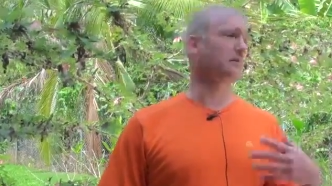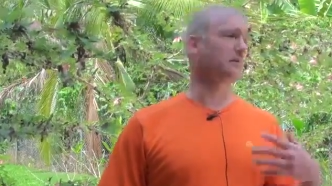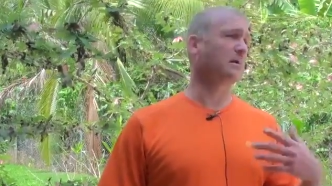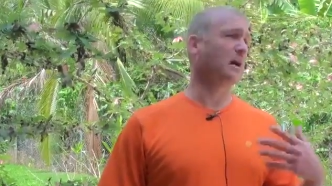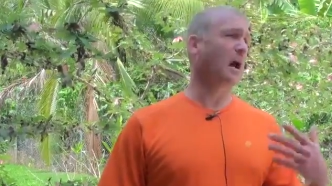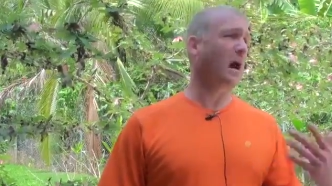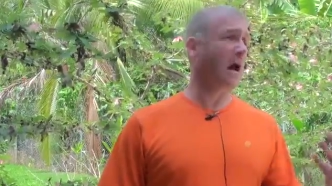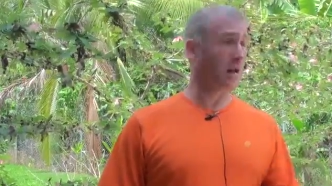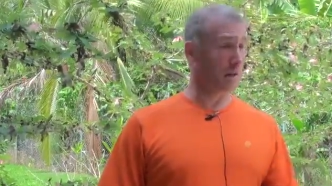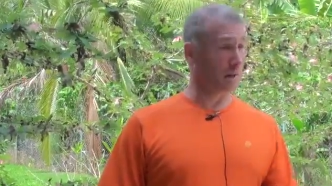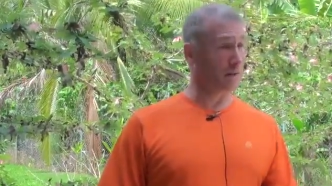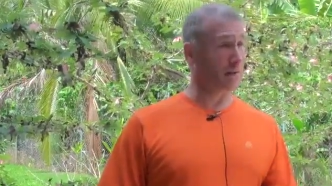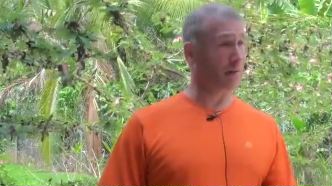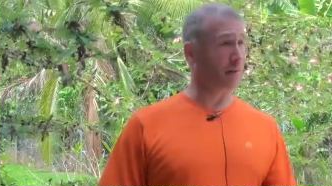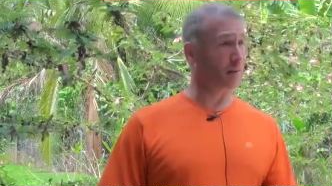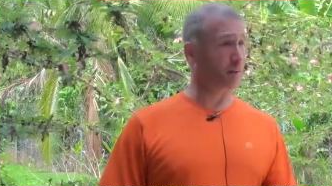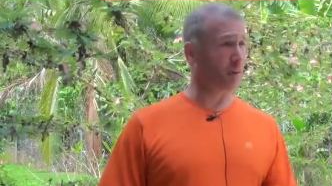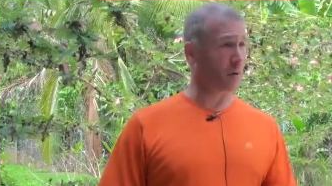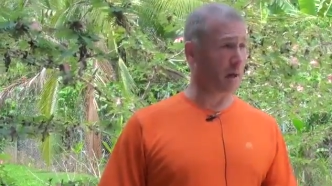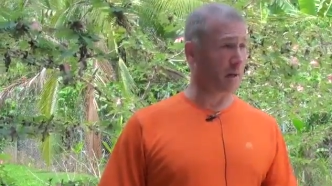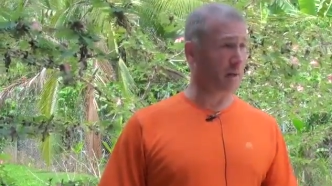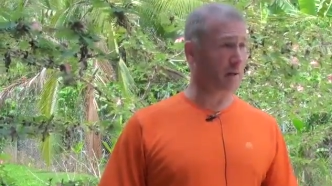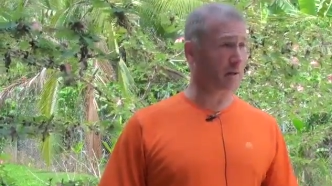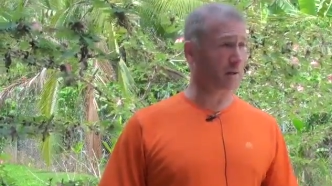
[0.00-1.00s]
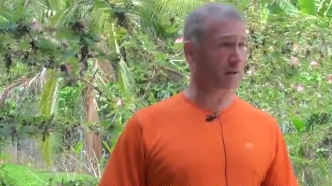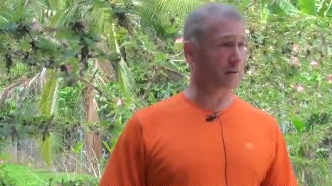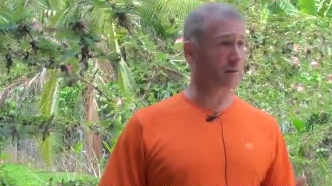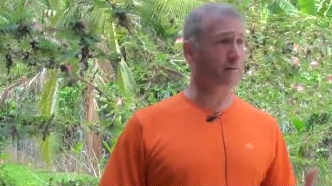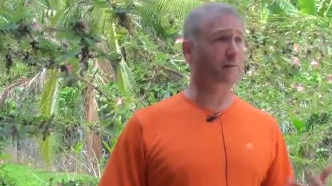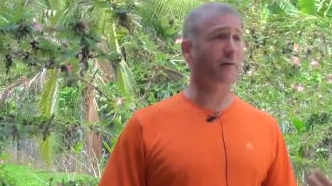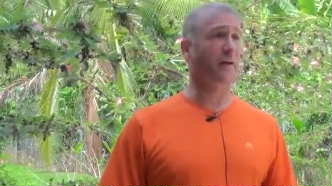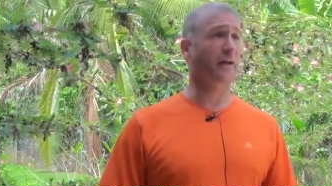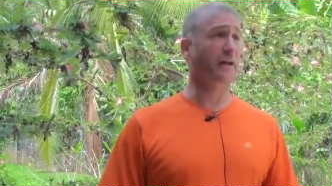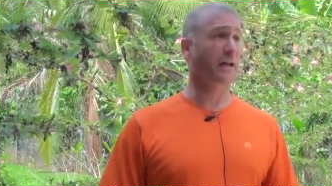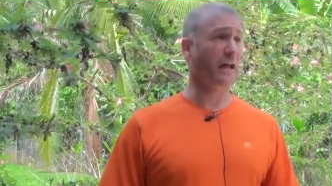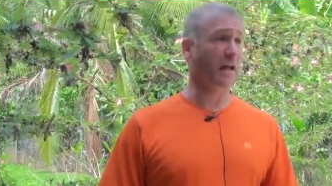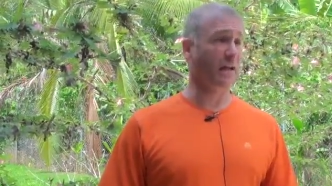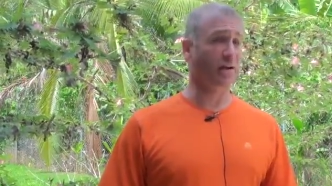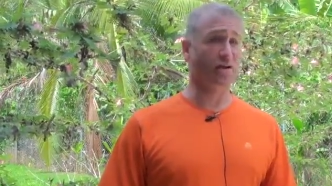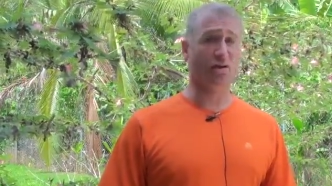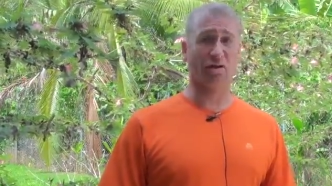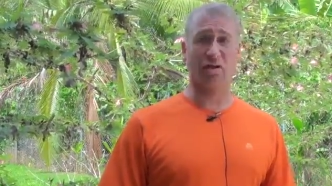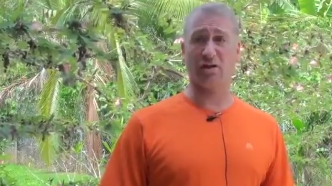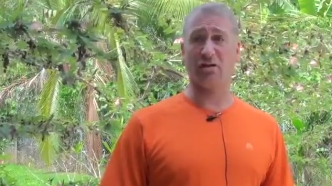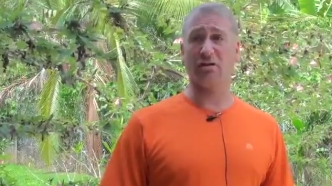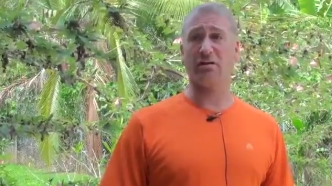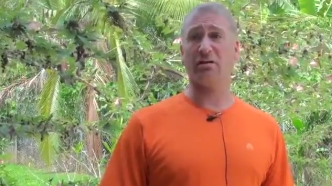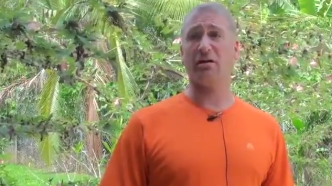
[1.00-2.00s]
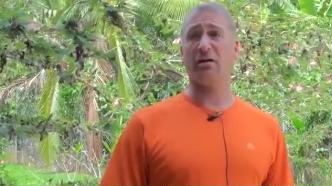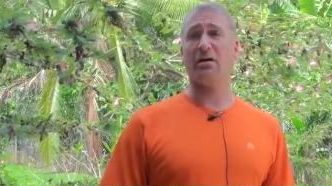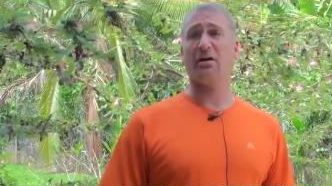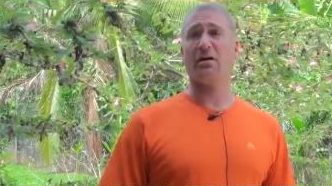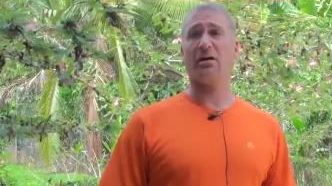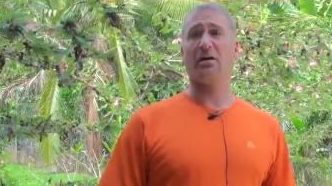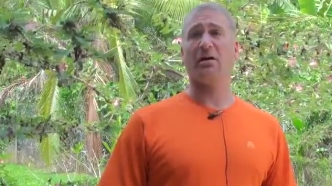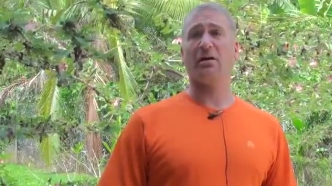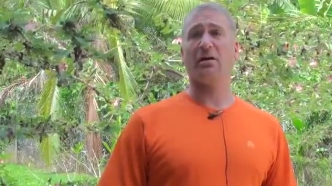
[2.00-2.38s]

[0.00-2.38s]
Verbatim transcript: holiday break vacation